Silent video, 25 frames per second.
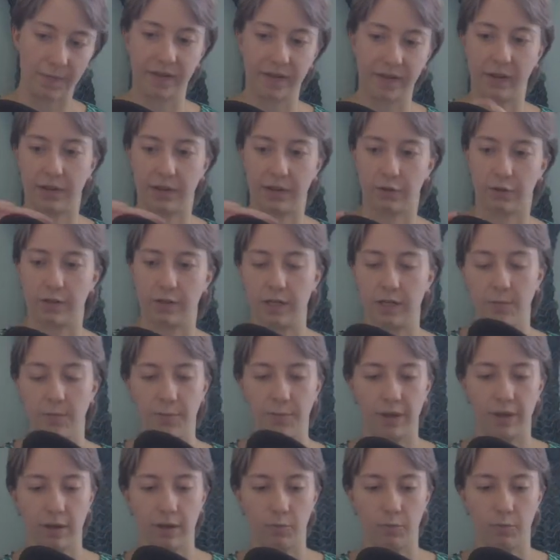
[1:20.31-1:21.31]
this extra
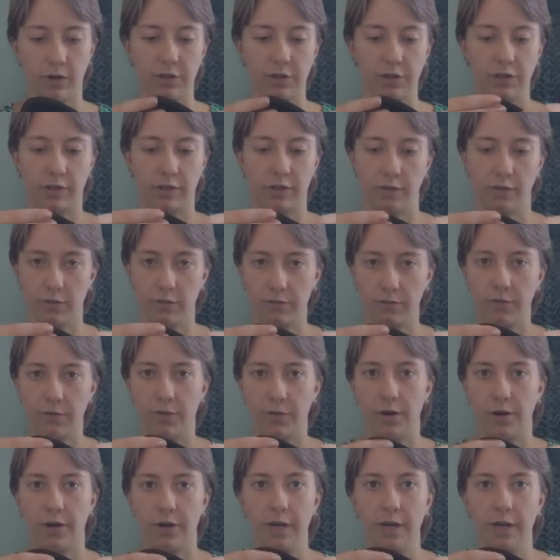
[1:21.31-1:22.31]
tip bit, which is just
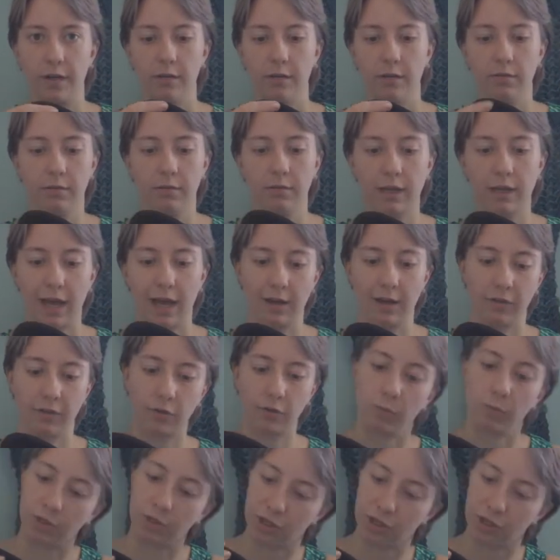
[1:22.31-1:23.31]
very kind of
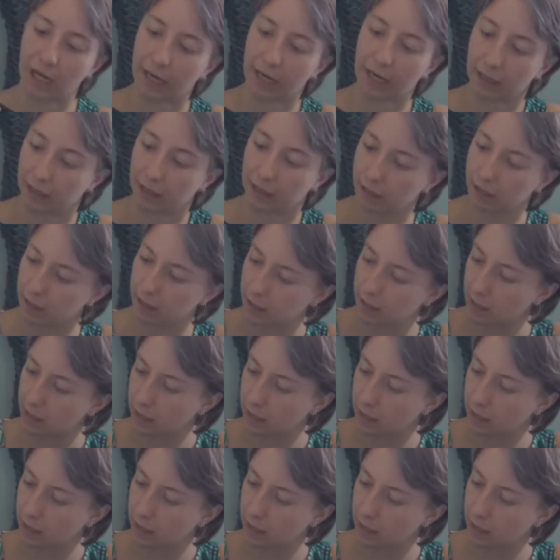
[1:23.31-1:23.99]
squishy, and I